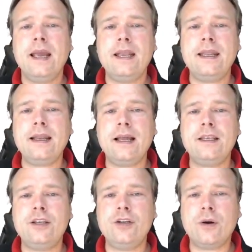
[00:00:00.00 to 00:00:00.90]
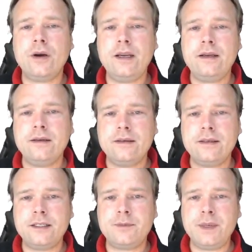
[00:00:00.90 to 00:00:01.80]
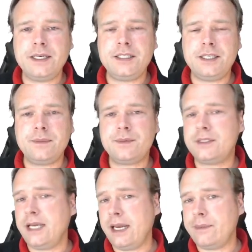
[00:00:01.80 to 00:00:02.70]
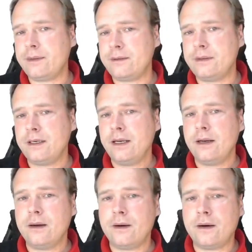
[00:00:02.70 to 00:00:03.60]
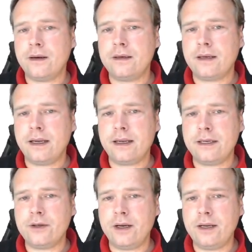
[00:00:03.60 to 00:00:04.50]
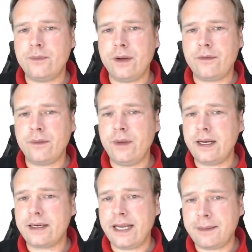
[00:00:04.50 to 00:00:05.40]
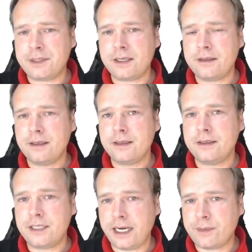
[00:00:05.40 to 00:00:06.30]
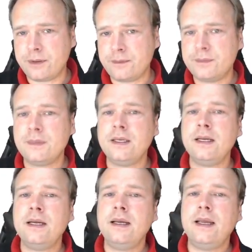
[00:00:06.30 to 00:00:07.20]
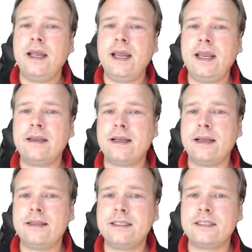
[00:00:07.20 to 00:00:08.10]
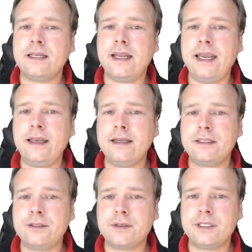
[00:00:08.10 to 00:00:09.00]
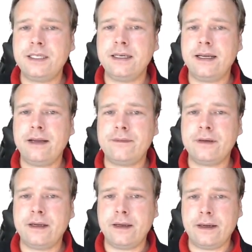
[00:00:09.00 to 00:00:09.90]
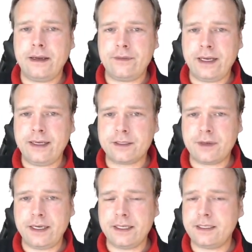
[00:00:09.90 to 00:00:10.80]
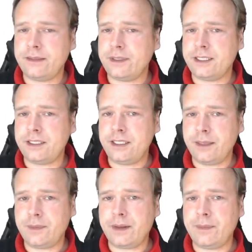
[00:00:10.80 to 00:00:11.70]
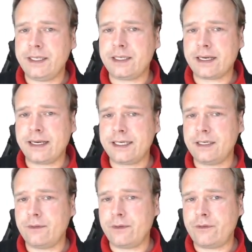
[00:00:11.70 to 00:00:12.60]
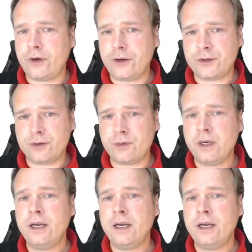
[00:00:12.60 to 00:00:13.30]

and then I join the spaceship table on. I join it with the real captain table. And this is an alias. You can see I have an alias right here, which is ship. That means that I can actually refer to